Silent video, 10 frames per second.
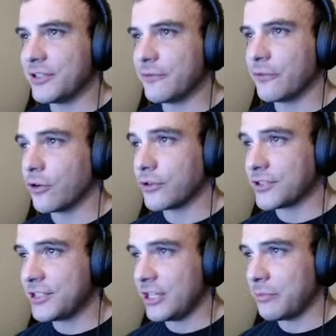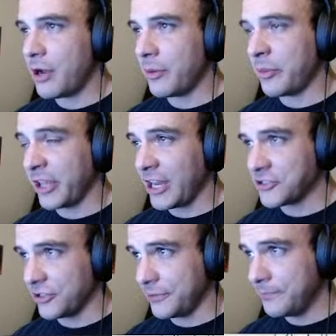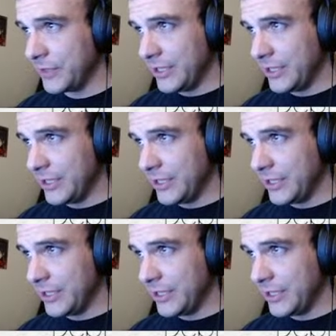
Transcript: and for her to see it pop up occasionally.